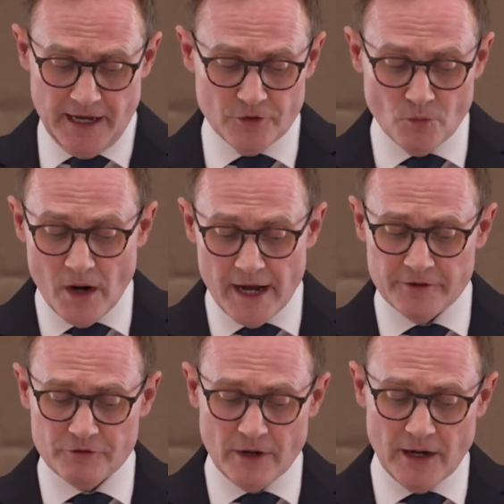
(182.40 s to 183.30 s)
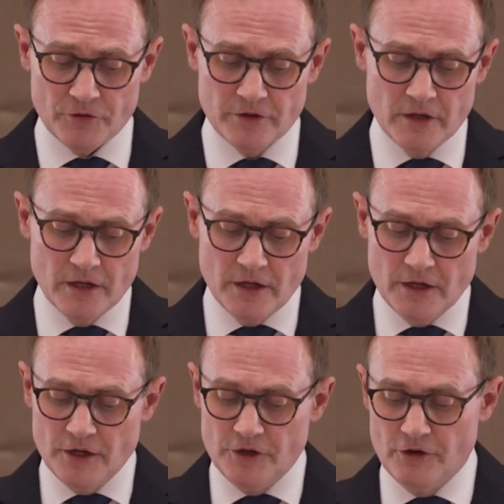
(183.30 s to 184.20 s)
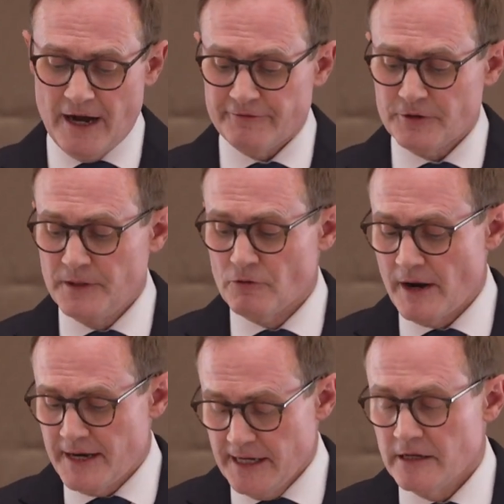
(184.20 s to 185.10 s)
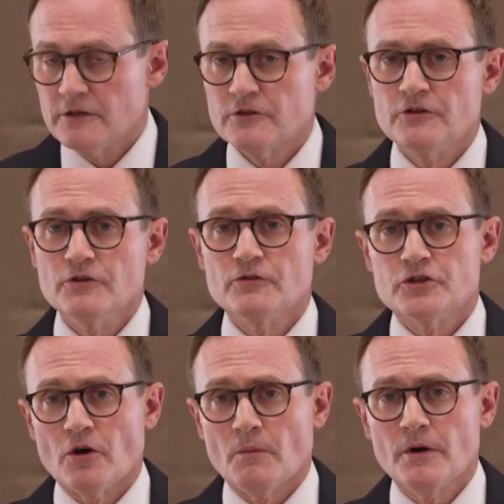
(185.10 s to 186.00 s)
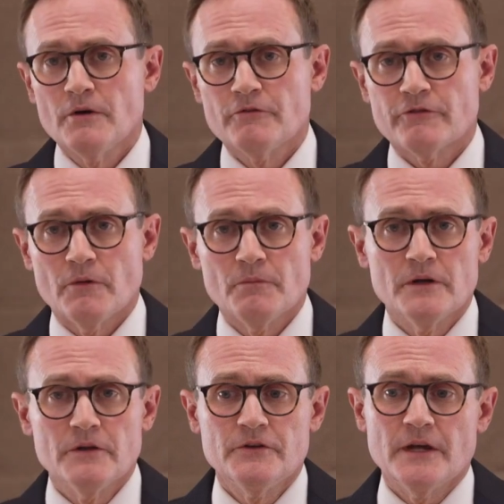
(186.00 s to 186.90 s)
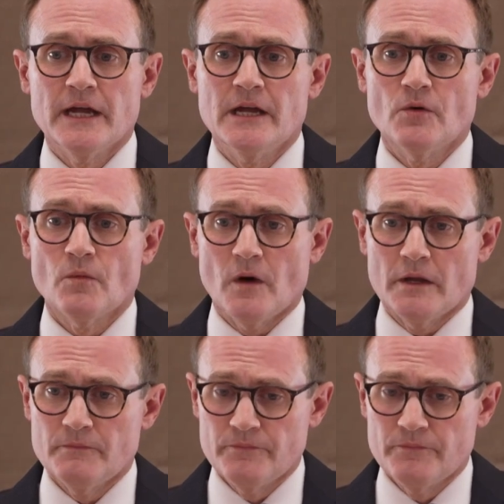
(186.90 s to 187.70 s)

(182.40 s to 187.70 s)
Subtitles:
and aware throughout. You have to be ready to do the job from day one.